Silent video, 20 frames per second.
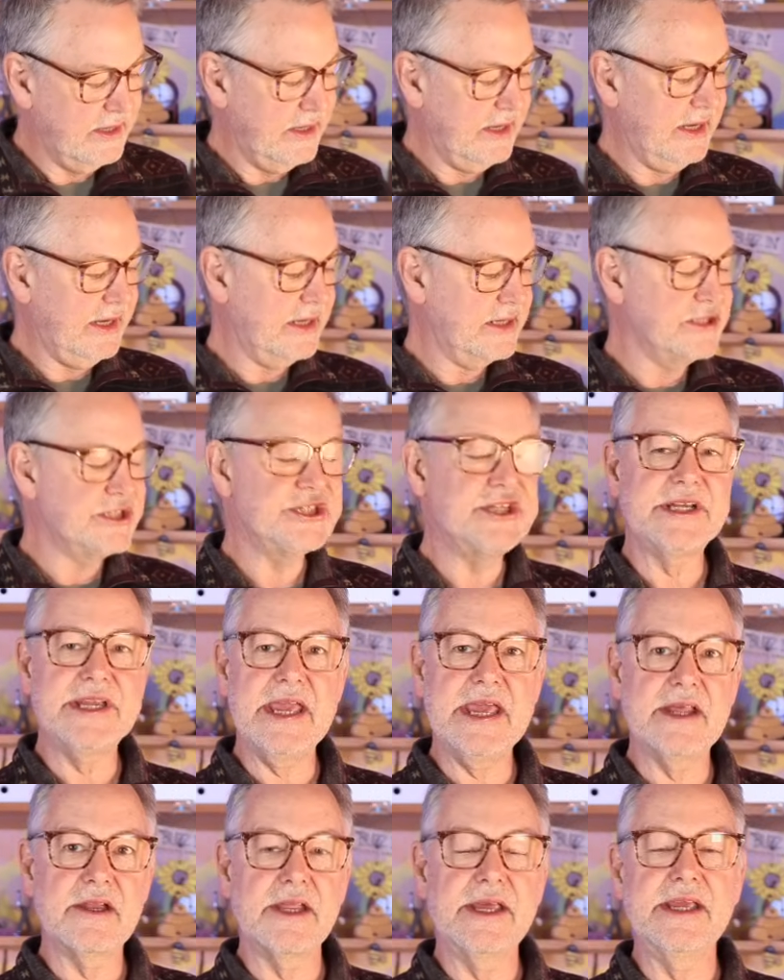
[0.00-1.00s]
And she
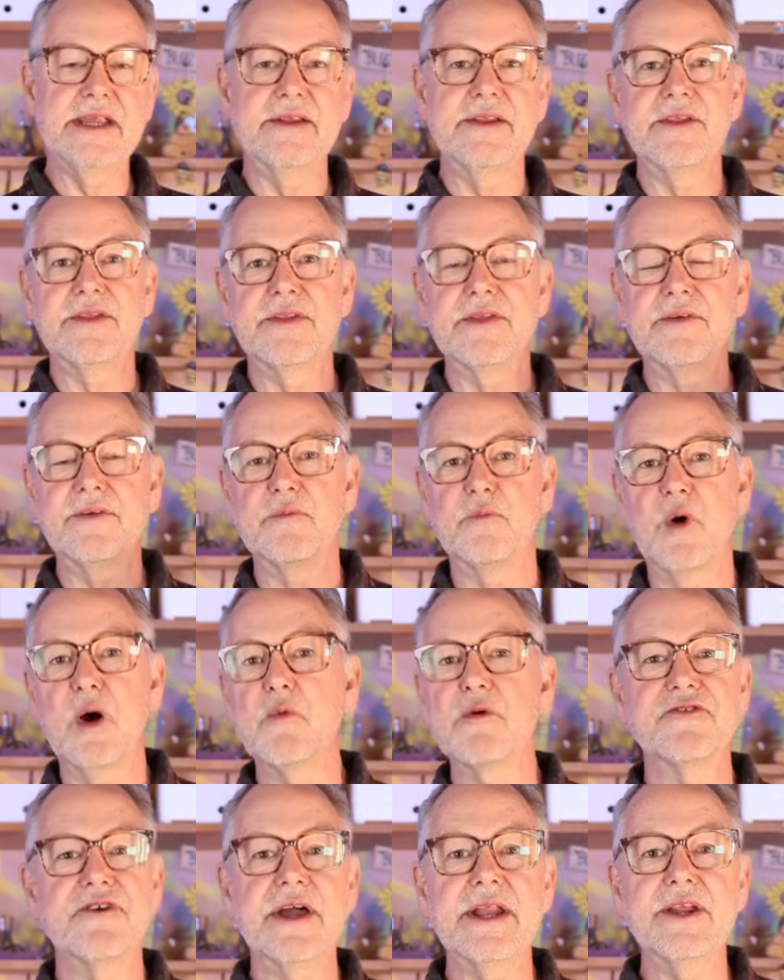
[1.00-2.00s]
can't lay. Now, what
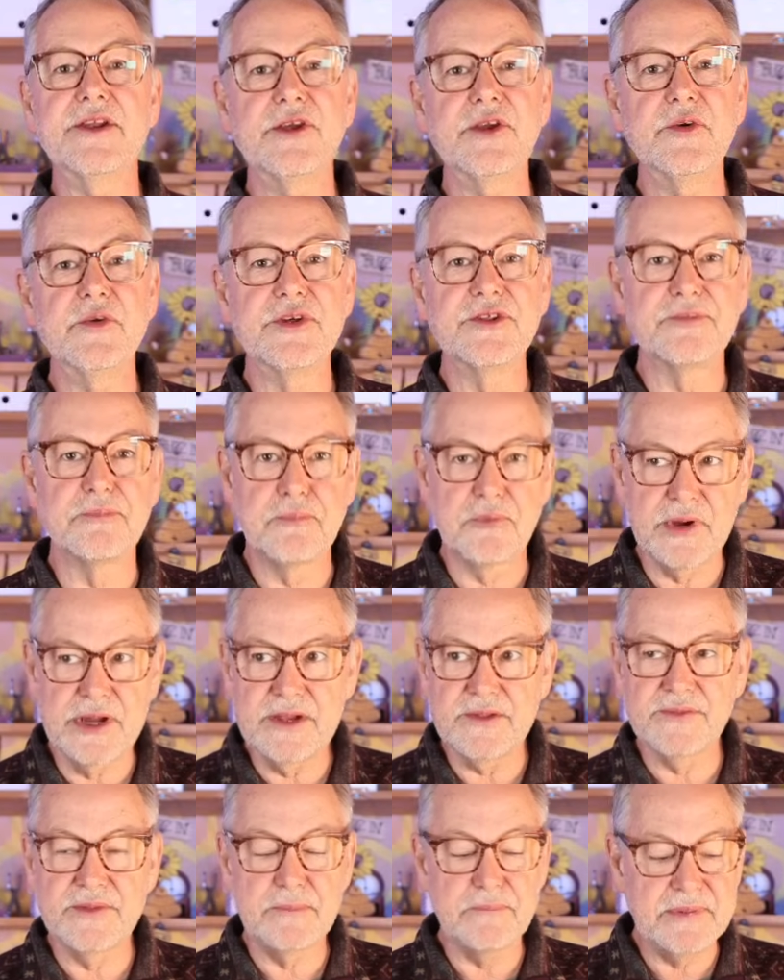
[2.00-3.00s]
we're trying to do is
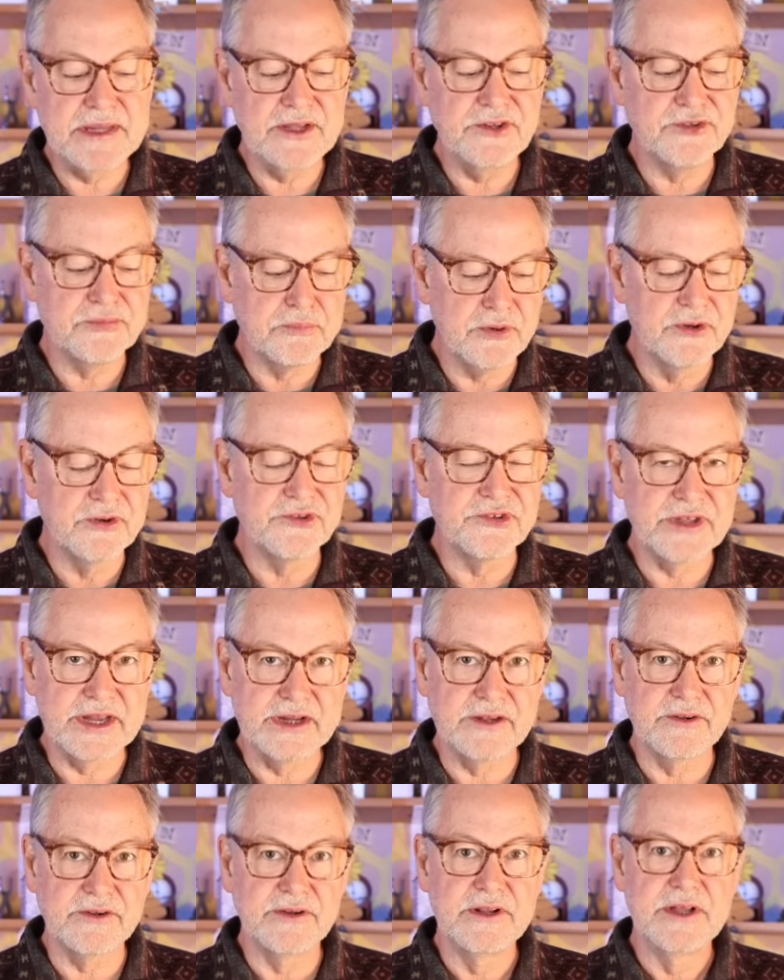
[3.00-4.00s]
break the bee's brood
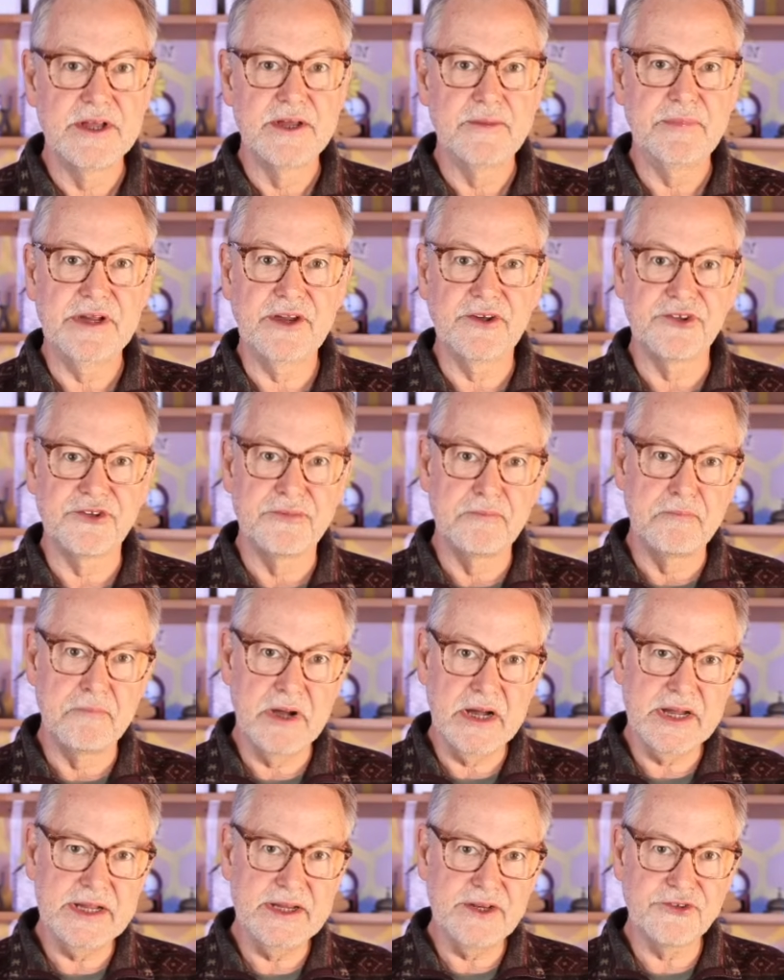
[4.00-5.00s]
cycle because
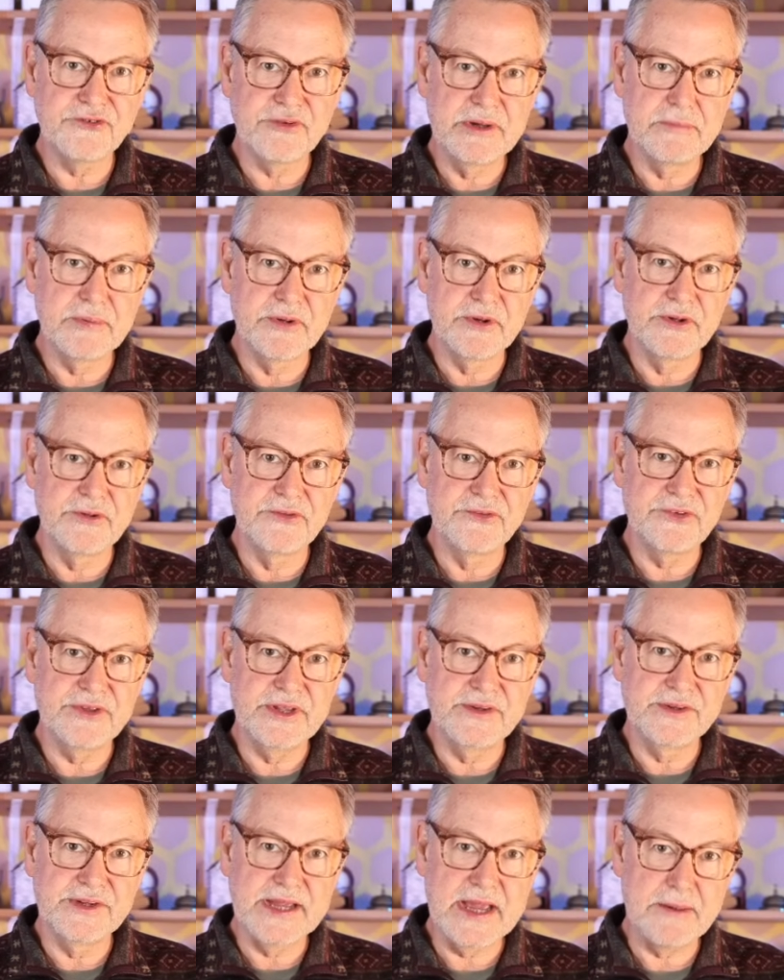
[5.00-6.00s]
mites reproduce
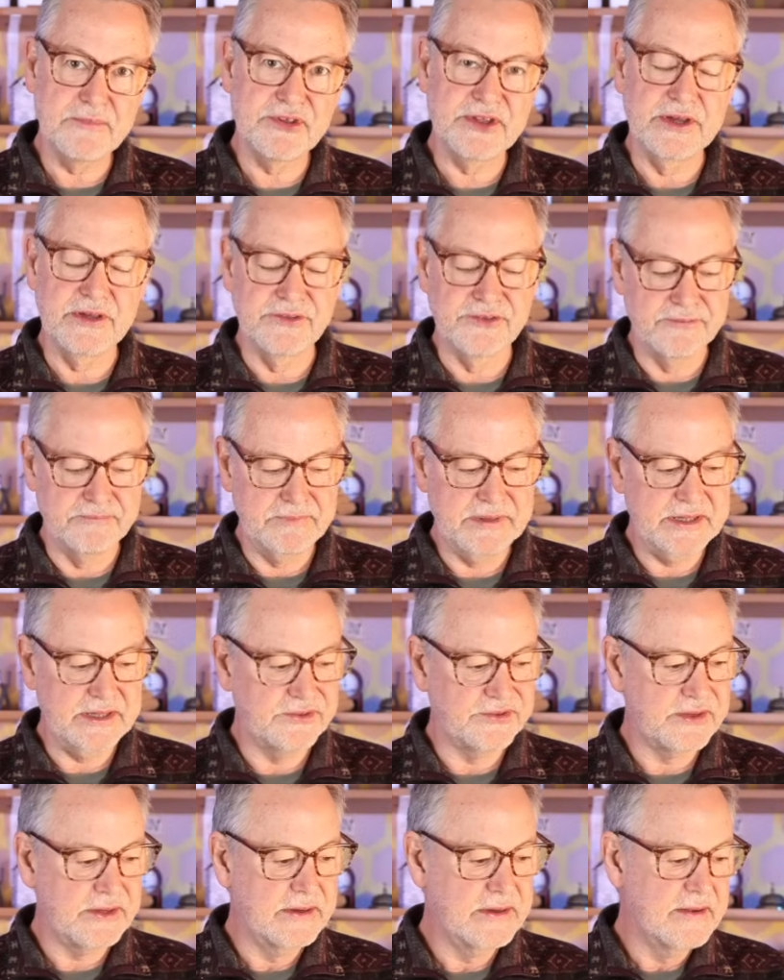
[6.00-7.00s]
in cap cells of
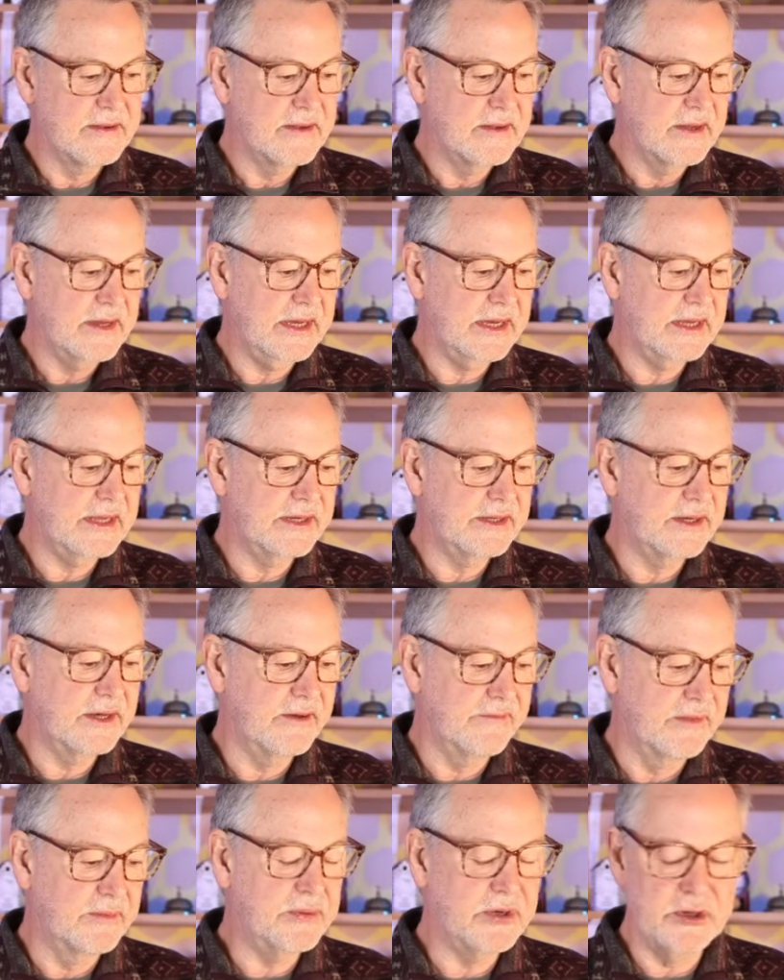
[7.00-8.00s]
bees and
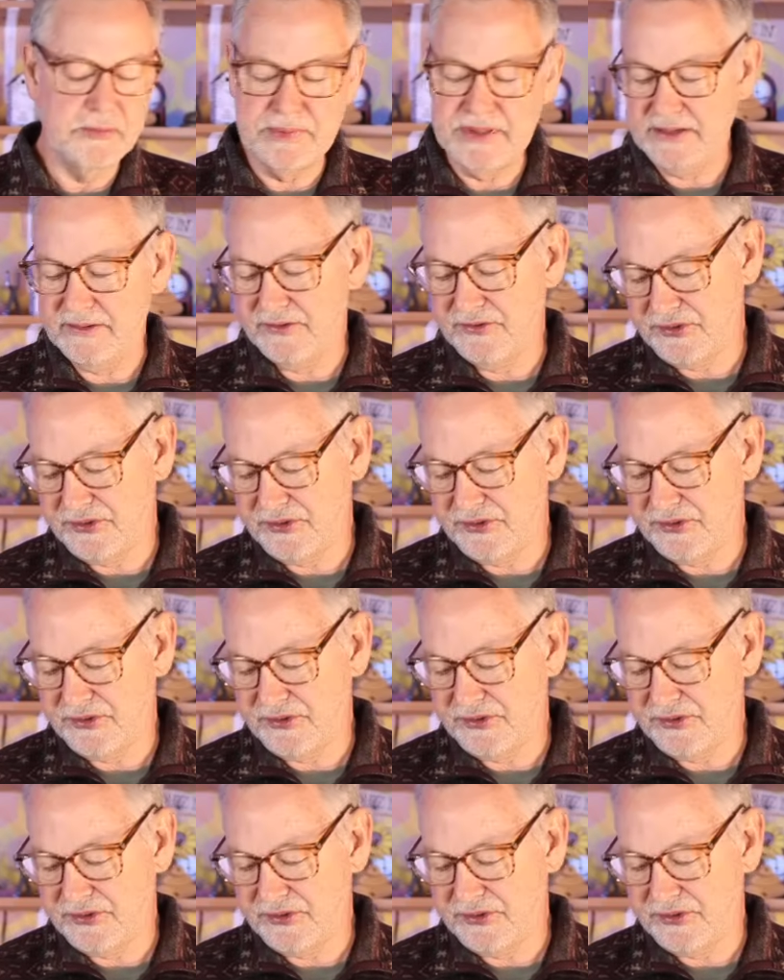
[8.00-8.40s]
of the pupae.